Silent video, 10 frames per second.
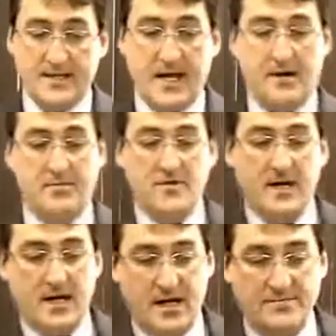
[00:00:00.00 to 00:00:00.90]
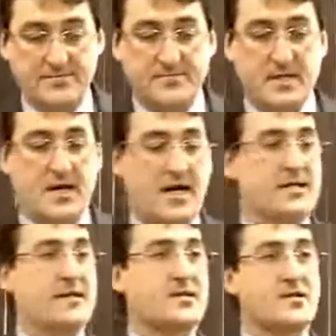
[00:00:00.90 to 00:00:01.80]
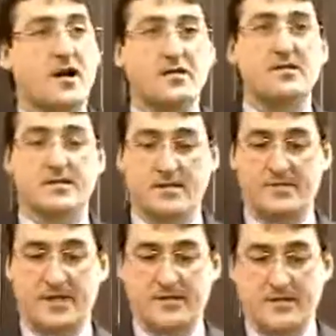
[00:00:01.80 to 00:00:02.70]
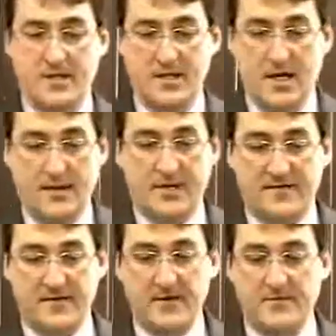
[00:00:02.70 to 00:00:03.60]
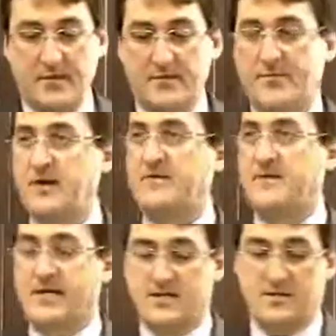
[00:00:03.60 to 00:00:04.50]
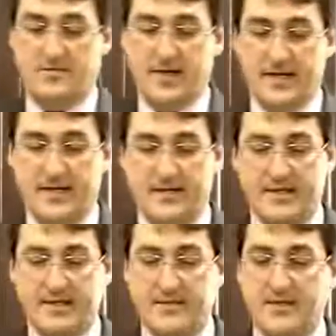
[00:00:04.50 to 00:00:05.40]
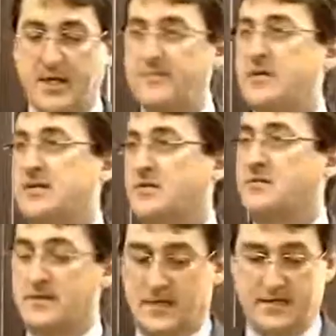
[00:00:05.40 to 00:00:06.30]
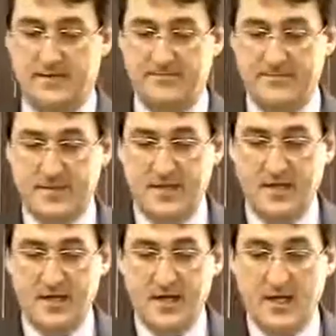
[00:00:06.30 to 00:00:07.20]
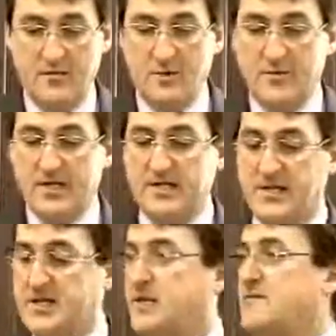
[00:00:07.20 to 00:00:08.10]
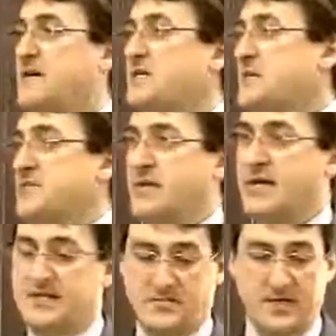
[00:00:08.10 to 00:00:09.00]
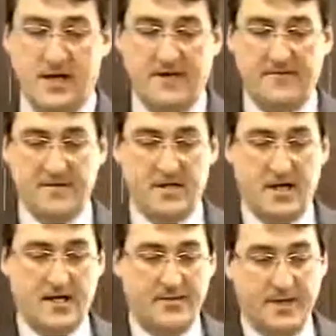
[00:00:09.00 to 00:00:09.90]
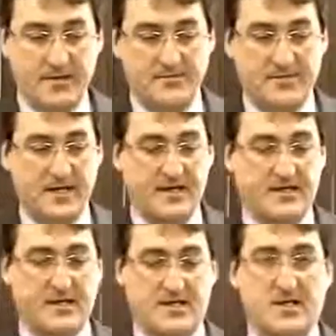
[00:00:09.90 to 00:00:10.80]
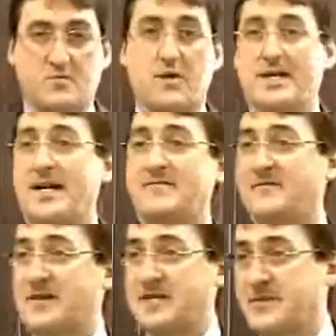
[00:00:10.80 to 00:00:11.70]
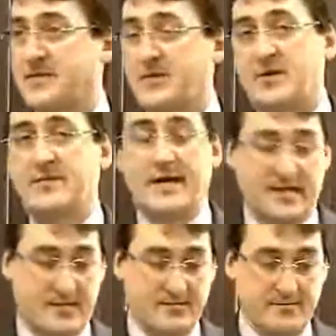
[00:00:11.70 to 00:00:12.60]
Now, moving on, I'd like to talk to you a little bit about a very important part of financial planning that sometimes gets overlooked. When we discuss our investment plans, we often talk about things such as what kind of investment I'm going to make,